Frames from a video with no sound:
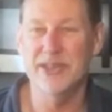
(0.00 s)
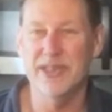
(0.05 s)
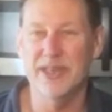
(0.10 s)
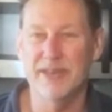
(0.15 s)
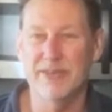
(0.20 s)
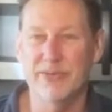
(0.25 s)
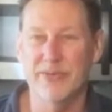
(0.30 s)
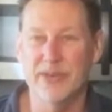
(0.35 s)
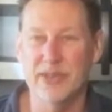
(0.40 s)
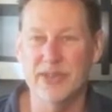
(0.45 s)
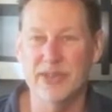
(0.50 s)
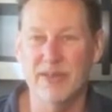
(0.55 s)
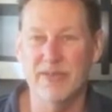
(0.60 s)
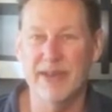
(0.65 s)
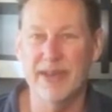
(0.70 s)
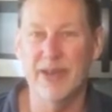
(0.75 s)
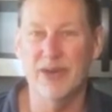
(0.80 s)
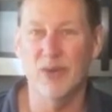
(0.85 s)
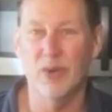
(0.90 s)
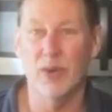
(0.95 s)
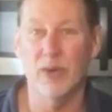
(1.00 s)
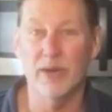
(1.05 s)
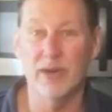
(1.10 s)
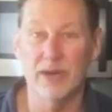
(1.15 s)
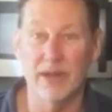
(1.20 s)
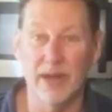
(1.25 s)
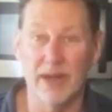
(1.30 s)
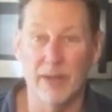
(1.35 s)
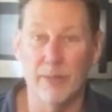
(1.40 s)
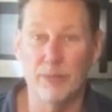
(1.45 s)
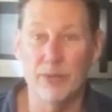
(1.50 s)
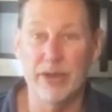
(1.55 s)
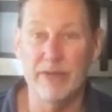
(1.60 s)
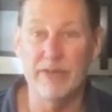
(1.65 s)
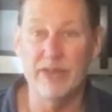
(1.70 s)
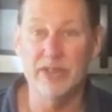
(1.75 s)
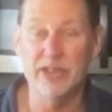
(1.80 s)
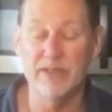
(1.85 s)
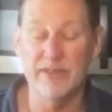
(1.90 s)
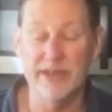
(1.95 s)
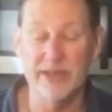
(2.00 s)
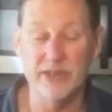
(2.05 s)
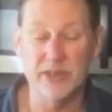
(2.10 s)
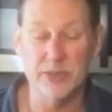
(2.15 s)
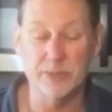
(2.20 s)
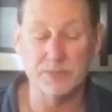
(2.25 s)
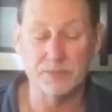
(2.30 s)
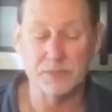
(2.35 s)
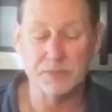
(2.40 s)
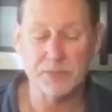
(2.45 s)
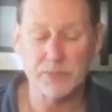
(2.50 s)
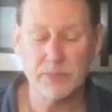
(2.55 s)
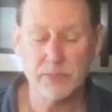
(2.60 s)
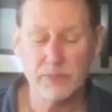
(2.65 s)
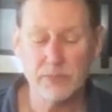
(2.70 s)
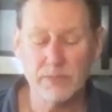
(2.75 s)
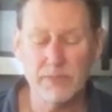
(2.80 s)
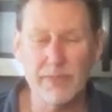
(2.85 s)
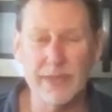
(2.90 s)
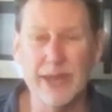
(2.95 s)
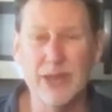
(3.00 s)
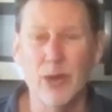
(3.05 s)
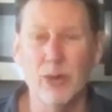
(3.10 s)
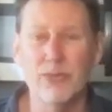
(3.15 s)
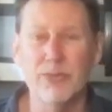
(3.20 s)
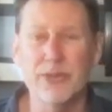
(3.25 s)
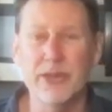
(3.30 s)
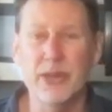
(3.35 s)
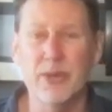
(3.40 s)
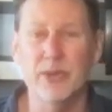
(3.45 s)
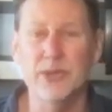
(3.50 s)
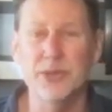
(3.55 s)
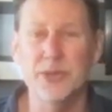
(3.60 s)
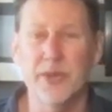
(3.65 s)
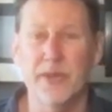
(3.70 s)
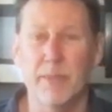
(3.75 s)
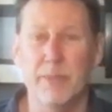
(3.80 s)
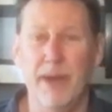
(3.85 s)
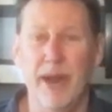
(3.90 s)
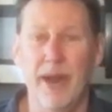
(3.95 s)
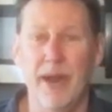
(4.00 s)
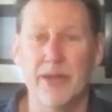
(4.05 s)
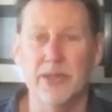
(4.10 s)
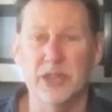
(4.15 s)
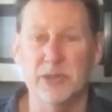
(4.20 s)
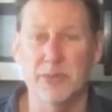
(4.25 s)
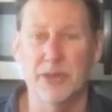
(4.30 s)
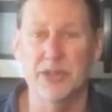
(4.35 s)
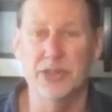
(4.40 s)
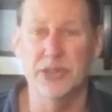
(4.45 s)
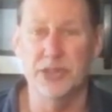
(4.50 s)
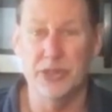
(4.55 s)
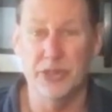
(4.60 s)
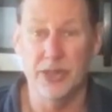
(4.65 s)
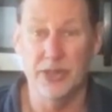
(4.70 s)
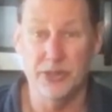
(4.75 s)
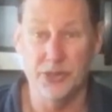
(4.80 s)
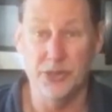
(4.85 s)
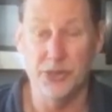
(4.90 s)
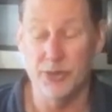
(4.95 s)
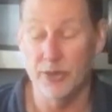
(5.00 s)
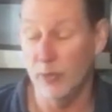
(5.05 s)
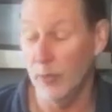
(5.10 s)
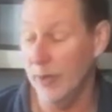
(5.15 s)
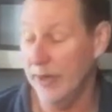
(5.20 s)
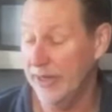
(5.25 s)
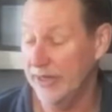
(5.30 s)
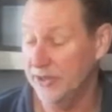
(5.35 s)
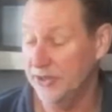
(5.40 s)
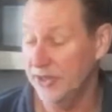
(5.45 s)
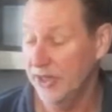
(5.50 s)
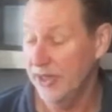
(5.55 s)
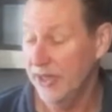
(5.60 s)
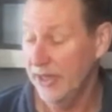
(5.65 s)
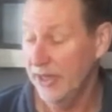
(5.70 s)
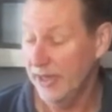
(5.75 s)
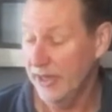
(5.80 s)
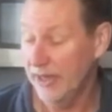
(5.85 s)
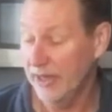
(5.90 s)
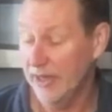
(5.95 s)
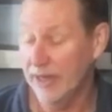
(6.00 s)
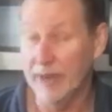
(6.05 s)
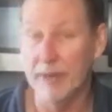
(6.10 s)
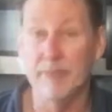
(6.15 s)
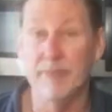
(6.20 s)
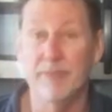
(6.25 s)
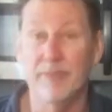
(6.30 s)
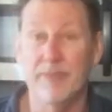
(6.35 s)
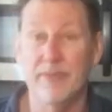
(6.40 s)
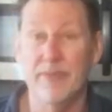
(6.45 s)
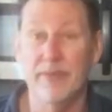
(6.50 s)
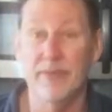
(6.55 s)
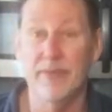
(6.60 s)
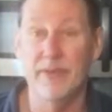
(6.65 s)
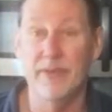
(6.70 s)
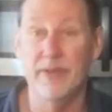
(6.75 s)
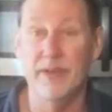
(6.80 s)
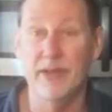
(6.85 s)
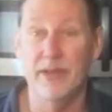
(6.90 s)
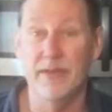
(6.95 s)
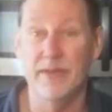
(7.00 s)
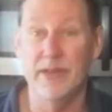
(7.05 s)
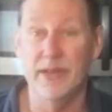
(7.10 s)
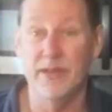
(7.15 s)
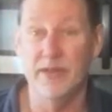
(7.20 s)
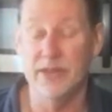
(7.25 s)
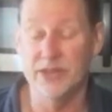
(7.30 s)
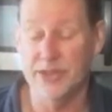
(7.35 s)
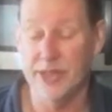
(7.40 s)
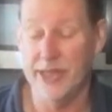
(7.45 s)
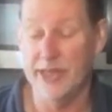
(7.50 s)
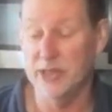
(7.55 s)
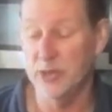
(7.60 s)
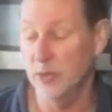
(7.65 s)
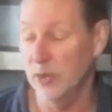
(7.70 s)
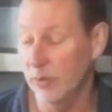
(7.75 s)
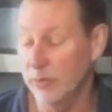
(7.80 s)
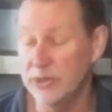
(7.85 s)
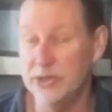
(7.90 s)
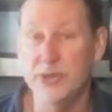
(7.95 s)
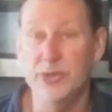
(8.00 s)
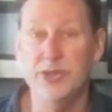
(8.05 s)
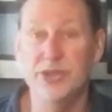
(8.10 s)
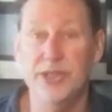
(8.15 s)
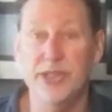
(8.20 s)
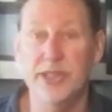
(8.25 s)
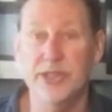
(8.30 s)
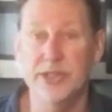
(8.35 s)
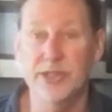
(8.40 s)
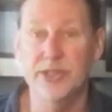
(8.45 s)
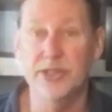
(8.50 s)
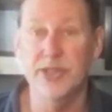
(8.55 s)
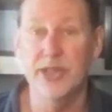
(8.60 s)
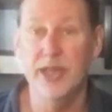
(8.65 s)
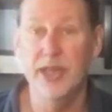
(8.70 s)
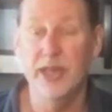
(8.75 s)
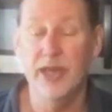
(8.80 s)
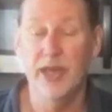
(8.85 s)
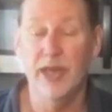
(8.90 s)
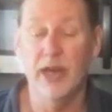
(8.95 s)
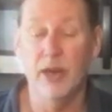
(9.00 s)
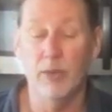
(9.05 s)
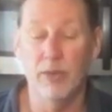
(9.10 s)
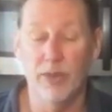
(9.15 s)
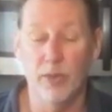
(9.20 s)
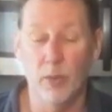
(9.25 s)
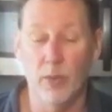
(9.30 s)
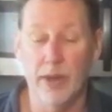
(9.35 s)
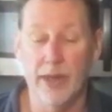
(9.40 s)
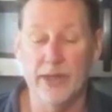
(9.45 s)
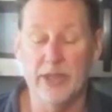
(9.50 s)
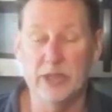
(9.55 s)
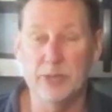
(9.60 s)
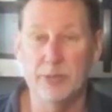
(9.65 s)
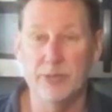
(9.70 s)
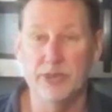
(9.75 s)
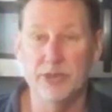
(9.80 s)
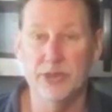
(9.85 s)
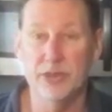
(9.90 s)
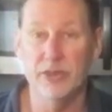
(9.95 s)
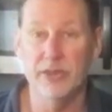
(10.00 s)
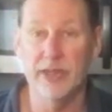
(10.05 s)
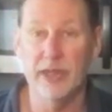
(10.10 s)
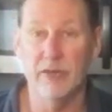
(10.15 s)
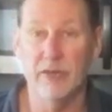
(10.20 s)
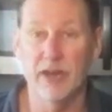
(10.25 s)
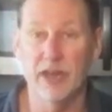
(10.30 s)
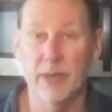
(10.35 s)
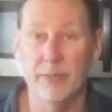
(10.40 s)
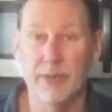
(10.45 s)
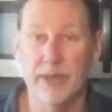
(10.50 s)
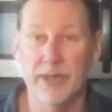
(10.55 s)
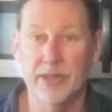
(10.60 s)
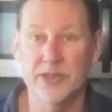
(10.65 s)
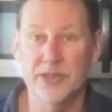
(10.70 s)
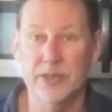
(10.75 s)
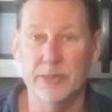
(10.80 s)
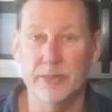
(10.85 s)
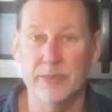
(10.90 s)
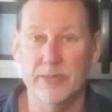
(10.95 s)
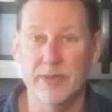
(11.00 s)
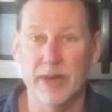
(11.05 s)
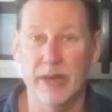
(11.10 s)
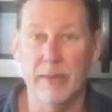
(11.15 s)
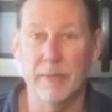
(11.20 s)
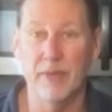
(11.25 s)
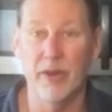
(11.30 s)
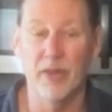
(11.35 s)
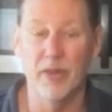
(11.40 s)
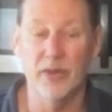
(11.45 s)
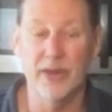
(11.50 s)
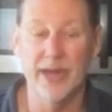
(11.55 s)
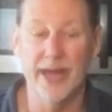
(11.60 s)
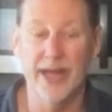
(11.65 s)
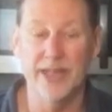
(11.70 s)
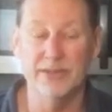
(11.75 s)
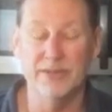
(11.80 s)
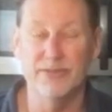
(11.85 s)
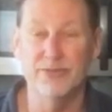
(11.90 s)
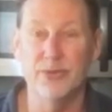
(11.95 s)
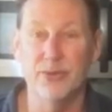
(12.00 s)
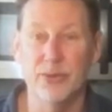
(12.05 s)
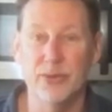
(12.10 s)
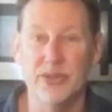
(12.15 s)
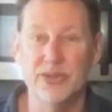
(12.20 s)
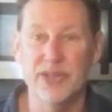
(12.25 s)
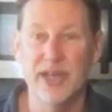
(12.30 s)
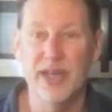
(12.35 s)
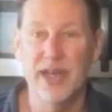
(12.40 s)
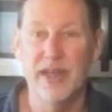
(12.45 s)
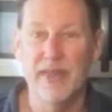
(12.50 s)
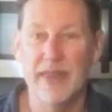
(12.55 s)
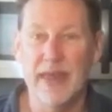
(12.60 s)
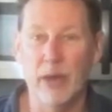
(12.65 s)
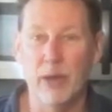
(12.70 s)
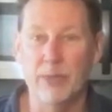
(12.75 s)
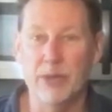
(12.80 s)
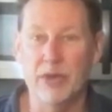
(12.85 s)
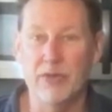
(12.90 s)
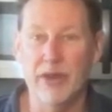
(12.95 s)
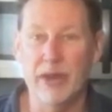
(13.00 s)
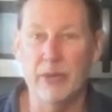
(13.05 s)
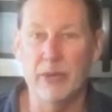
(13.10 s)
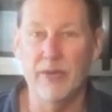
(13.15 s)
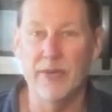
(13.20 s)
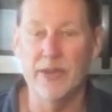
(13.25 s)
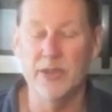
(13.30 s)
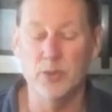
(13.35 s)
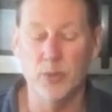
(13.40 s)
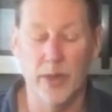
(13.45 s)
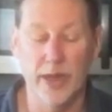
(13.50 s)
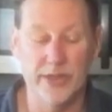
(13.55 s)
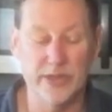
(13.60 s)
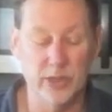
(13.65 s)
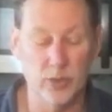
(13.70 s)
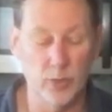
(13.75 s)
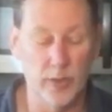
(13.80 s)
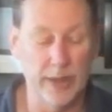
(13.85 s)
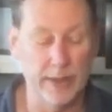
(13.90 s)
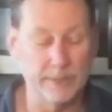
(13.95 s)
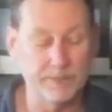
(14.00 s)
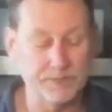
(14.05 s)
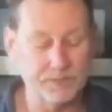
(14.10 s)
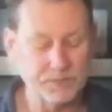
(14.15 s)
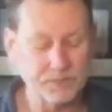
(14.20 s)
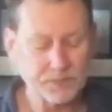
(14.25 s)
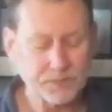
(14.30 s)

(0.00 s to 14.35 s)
for this event or previous events and hopefully you enjoy the pairings as much as you, as you do the wines. Um, in, in, this case, we'll always do cheeses uh, with the wines, but certainly I recommend some um, other kinds of foods that would be great with these wines as well.